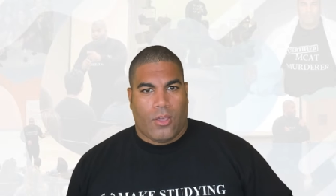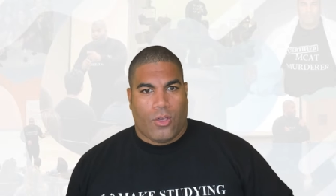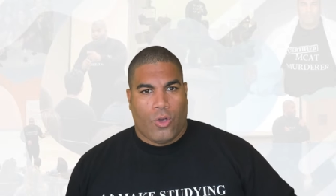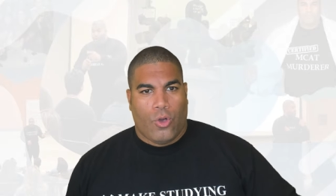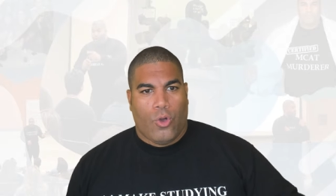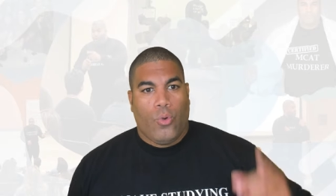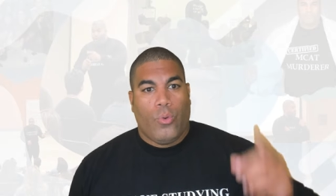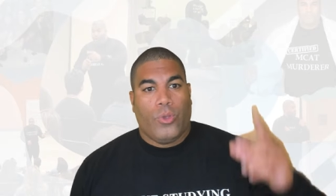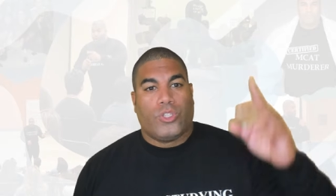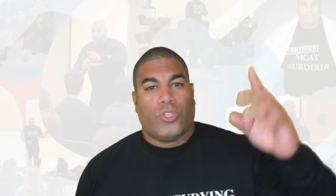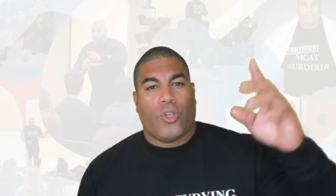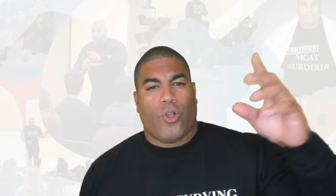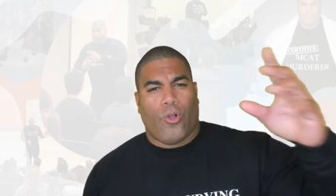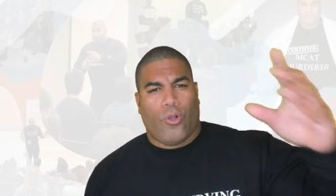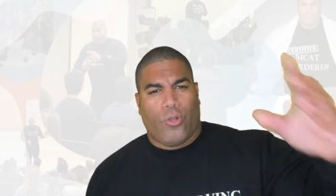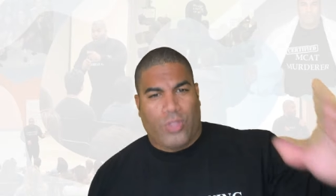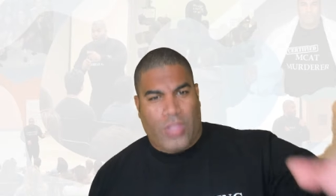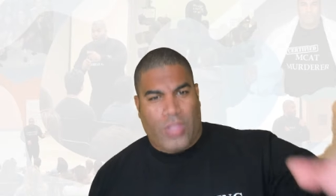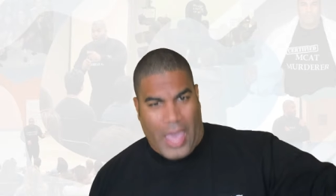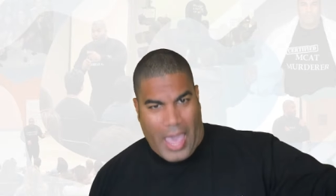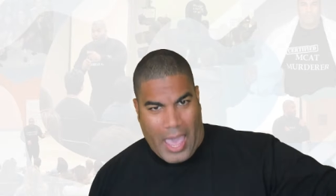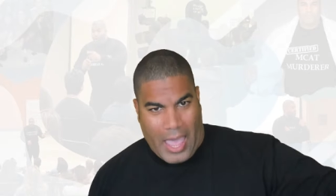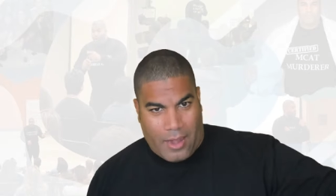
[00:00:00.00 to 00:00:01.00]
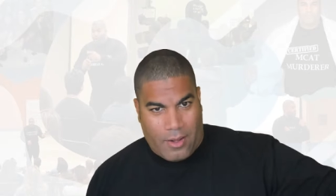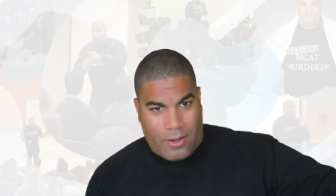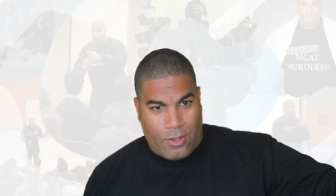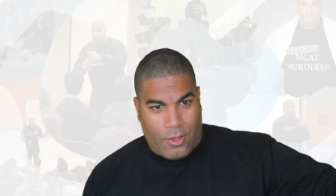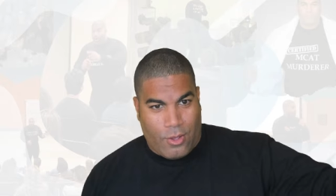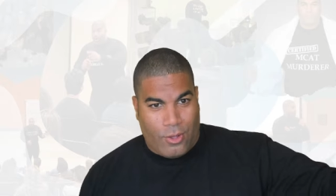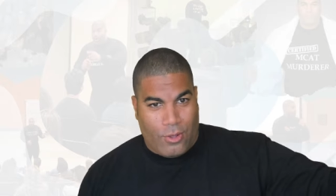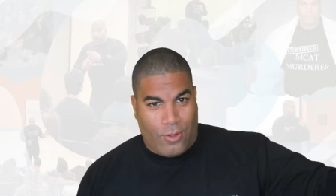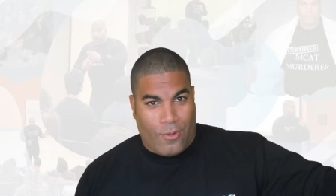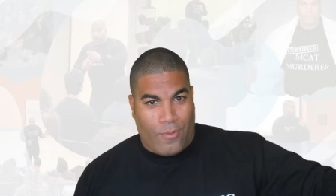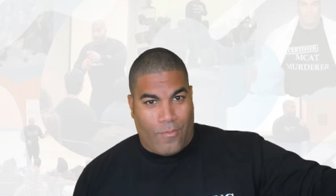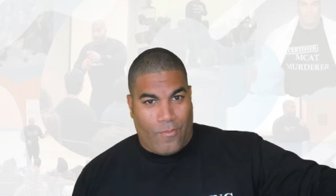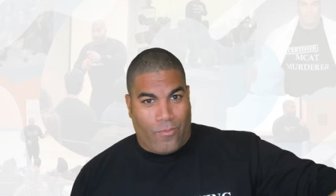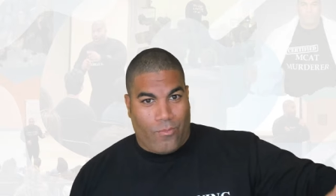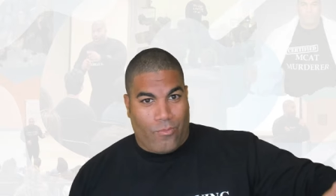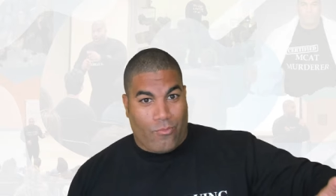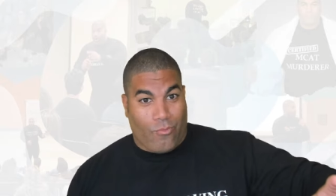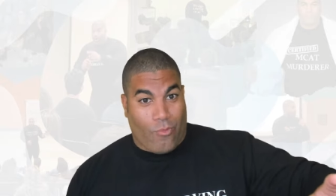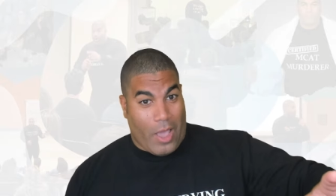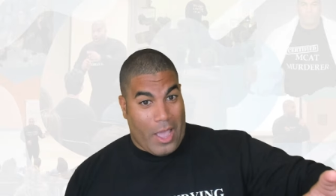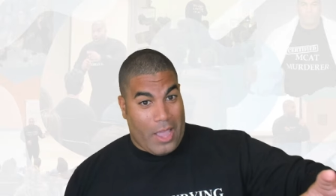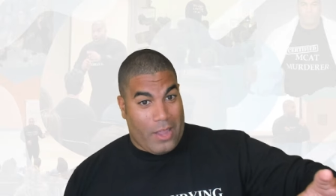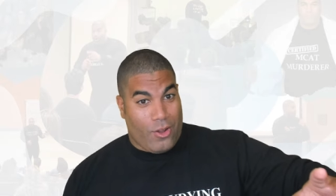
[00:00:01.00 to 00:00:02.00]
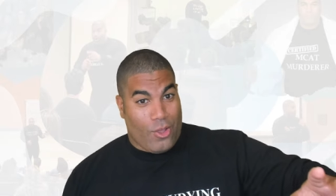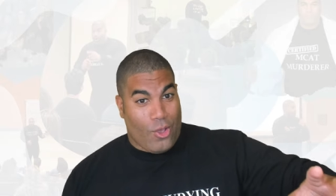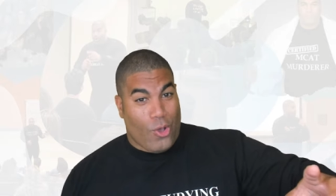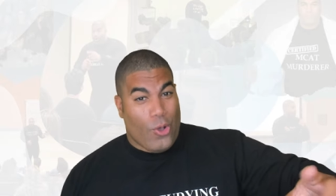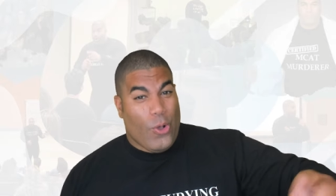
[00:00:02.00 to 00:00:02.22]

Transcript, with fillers: Who has heard that? Right?